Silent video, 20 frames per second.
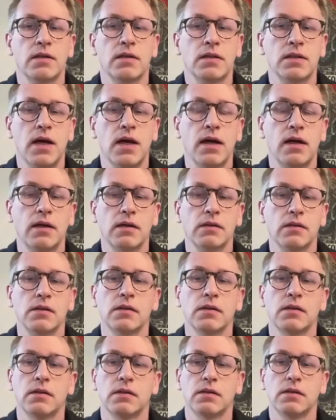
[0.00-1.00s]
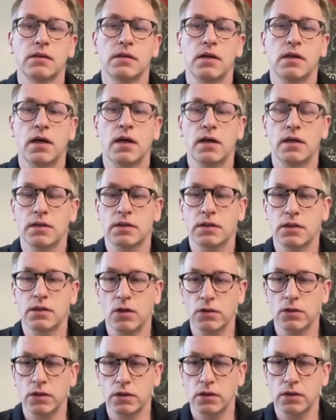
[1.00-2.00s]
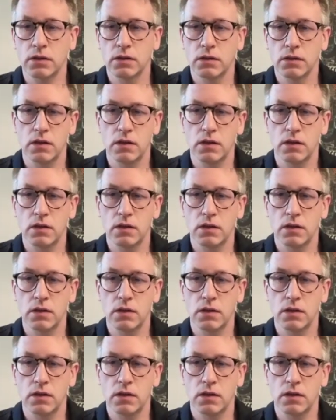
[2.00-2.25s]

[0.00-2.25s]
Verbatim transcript: cycle started,